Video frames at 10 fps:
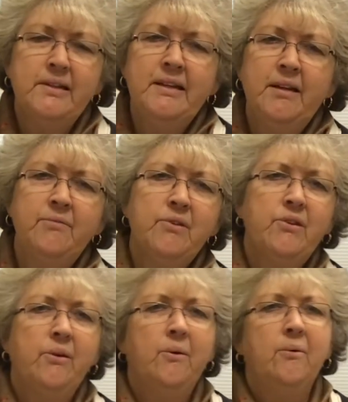And
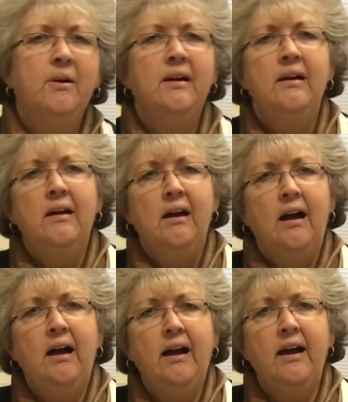so
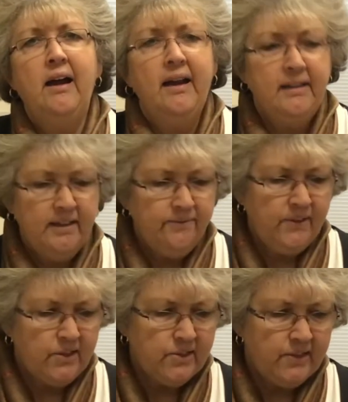I love
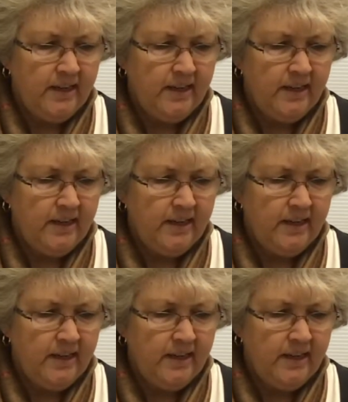this.